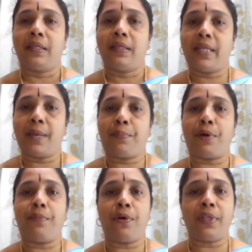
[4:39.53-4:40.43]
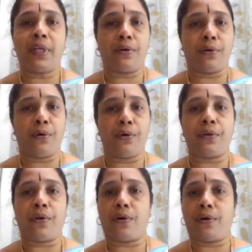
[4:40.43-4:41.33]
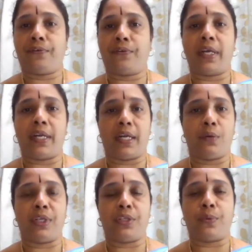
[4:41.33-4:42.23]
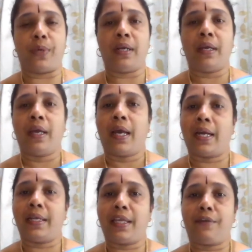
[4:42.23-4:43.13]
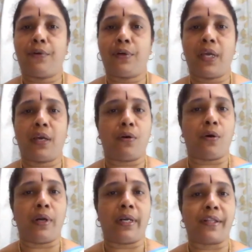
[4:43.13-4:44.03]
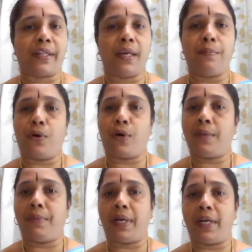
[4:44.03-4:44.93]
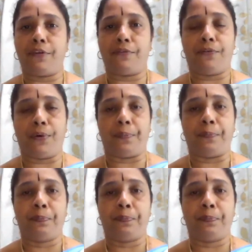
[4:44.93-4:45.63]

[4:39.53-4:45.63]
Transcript: They promote the growth of the individual and therefore they are called as the bodybuilding food.